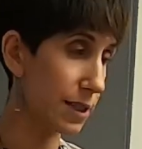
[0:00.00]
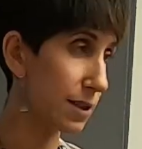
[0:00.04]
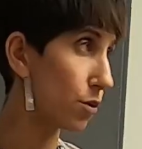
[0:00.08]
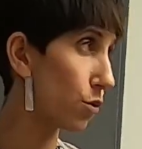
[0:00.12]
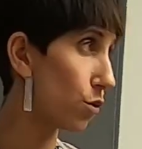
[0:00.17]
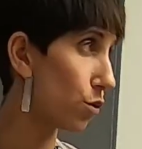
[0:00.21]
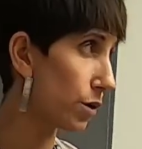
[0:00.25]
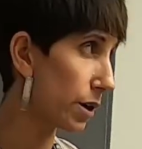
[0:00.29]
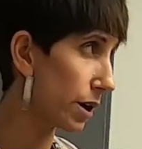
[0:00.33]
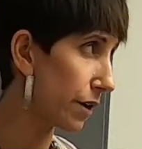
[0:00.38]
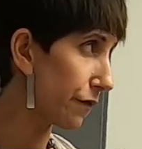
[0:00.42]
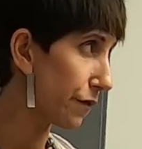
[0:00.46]
So
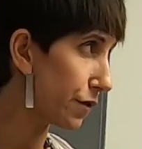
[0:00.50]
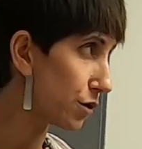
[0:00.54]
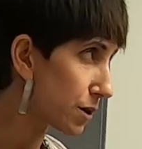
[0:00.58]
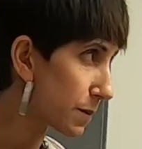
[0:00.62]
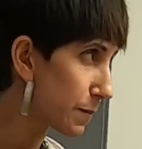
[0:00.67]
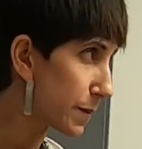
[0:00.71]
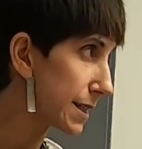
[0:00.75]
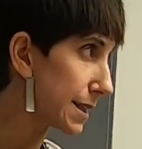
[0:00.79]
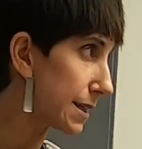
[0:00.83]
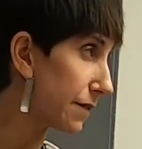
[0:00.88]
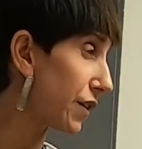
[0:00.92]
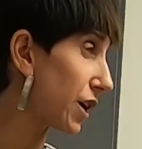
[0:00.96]
only a few
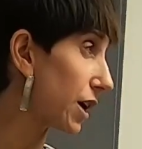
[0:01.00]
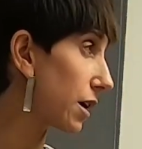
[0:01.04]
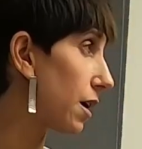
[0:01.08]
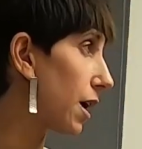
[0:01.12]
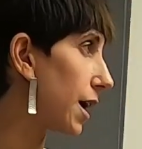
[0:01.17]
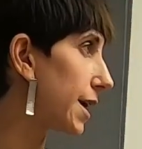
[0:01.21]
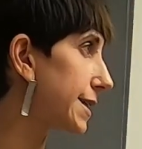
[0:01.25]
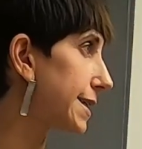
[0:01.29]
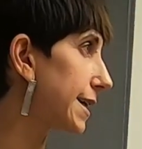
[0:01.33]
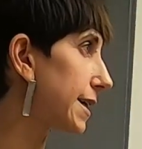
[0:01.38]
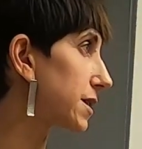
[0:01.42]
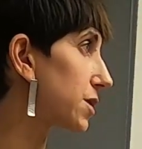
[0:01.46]
specific
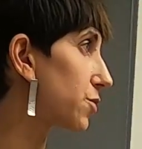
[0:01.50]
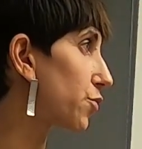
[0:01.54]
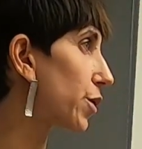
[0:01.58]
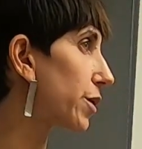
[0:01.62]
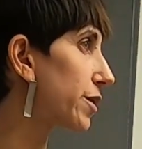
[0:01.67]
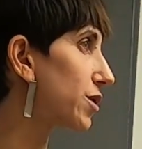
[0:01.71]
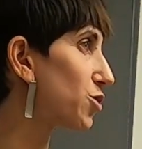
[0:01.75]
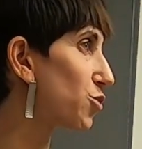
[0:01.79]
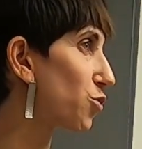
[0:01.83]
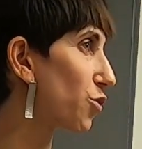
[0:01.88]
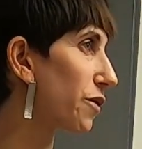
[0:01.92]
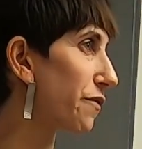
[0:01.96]
contexts where
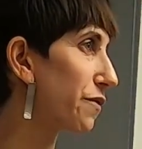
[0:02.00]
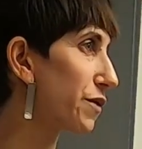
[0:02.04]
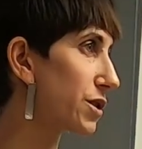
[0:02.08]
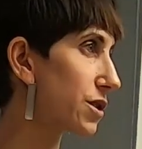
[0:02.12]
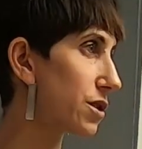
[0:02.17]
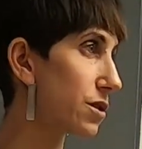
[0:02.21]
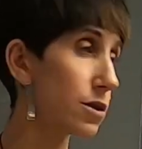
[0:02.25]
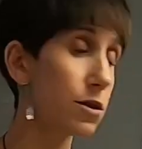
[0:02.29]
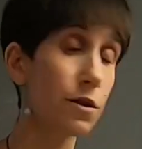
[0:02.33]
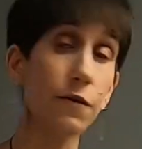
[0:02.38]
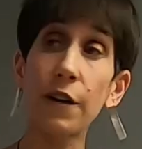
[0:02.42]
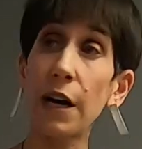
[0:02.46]
the short
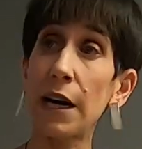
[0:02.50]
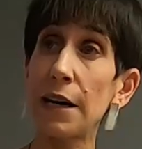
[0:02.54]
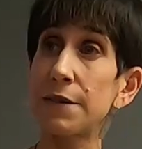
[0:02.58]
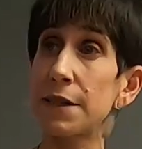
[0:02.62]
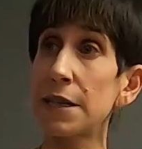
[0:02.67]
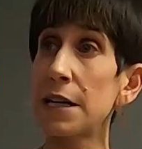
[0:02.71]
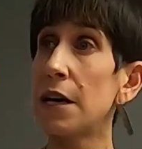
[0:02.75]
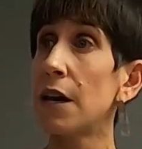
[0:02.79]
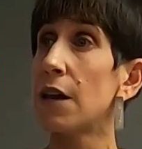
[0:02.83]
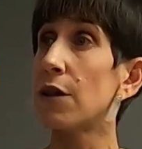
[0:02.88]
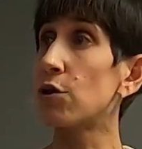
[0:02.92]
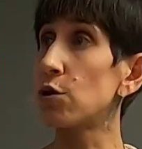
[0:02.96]
version survives.
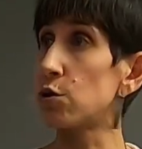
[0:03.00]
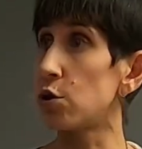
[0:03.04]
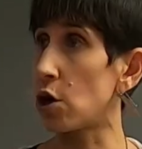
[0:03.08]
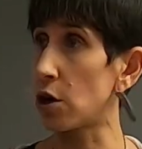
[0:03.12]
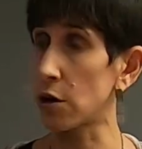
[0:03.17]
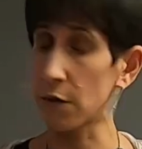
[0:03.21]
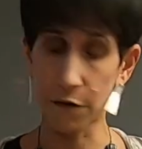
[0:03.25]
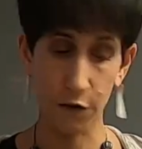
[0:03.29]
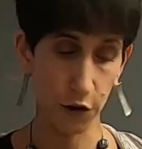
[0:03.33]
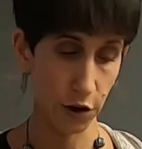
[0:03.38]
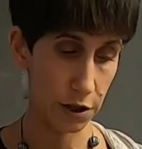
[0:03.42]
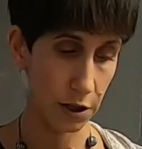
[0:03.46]
The
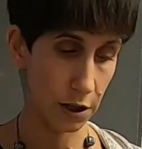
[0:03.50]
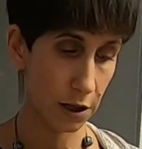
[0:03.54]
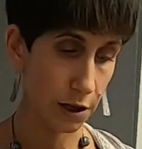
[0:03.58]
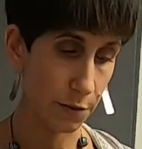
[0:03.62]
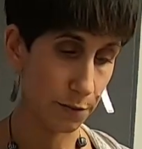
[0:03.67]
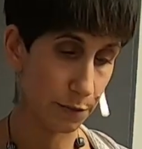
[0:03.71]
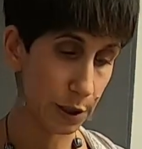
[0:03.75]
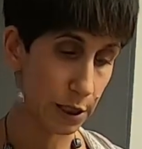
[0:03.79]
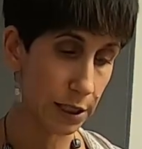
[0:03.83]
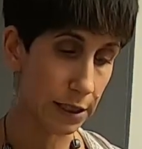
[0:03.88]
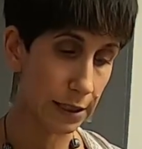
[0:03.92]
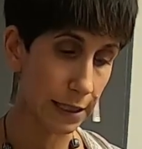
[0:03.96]
long version
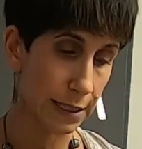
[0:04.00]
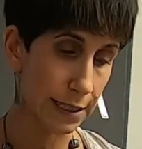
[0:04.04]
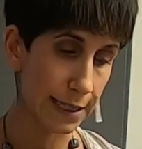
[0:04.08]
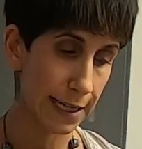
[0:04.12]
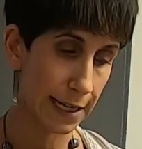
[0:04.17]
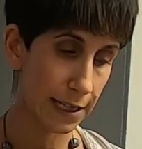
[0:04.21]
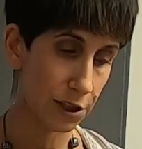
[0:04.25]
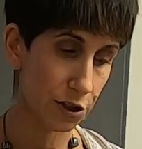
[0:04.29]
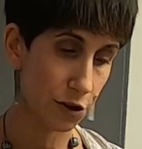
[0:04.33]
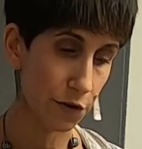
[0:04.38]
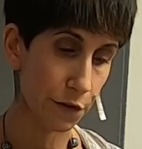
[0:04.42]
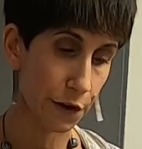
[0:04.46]
completely
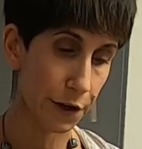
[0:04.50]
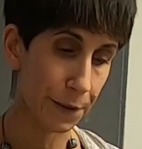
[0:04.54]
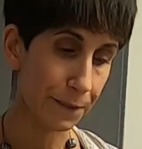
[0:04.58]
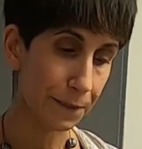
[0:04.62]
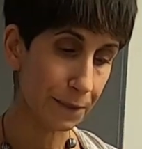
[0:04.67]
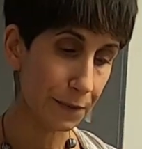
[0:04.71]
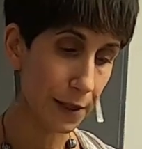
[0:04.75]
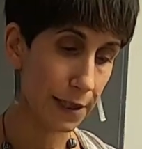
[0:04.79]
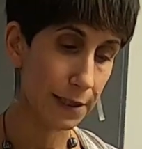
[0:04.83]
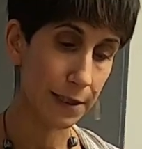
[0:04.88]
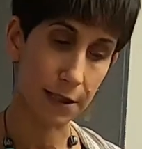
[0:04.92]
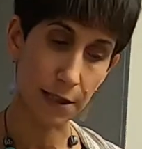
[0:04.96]
takes over.
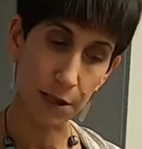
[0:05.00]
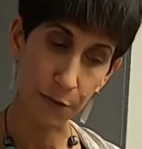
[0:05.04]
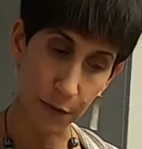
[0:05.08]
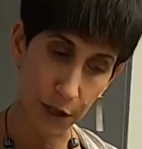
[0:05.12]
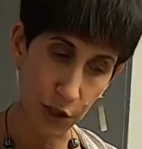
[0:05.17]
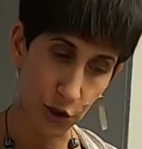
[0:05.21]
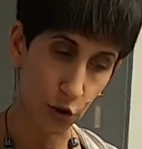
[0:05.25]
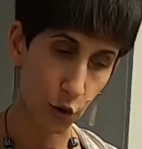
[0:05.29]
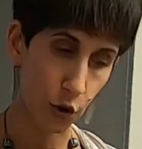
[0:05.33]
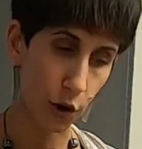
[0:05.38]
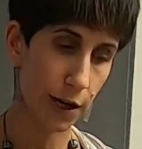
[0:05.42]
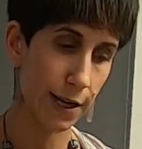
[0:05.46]
This is the
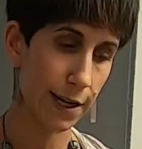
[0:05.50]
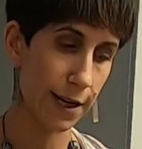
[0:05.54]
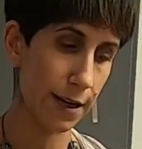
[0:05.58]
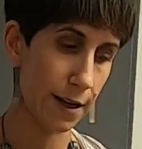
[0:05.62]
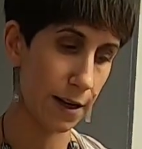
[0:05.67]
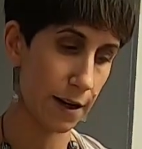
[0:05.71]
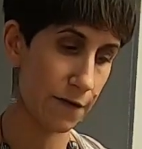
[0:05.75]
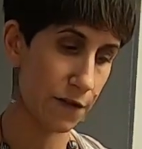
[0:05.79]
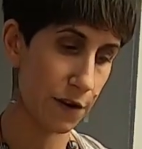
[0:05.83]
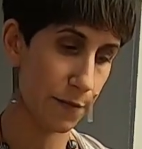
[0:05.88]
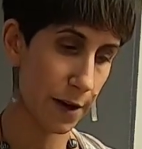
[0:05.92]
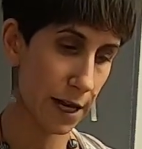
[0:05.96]

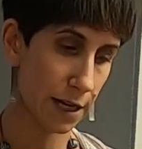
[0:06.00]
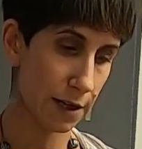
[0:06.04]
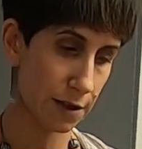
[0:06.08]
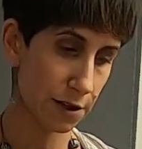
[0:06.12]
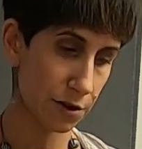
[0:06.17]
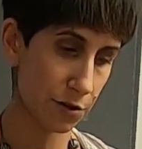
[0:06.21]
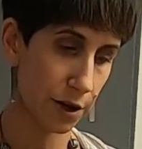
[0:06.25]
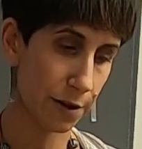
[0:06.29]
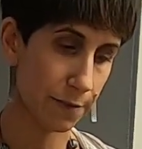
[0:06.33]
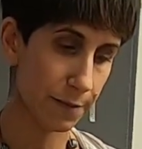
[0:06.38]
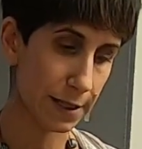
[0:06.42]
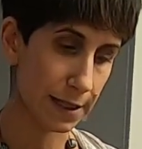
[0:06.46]
majority of the
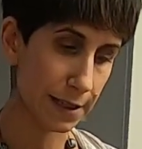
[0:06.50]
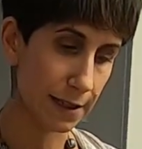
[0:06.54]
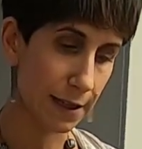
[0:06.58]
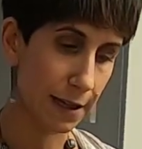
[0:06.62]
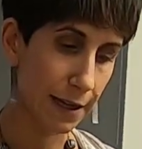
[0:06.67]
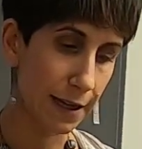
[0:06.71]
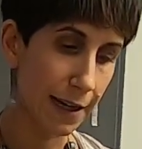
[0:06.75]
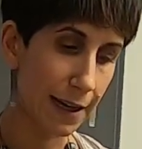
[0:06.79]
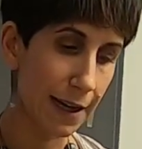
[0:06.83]
manuscripts.